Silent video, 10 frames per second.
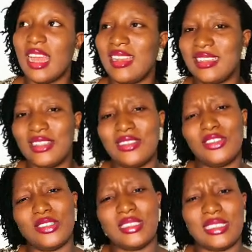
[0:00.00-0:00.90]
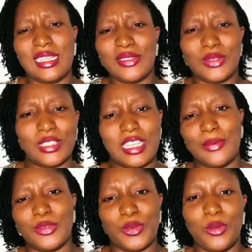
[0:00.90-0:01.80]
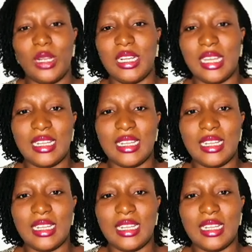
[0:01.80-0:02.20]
and it just tends to keep scrolling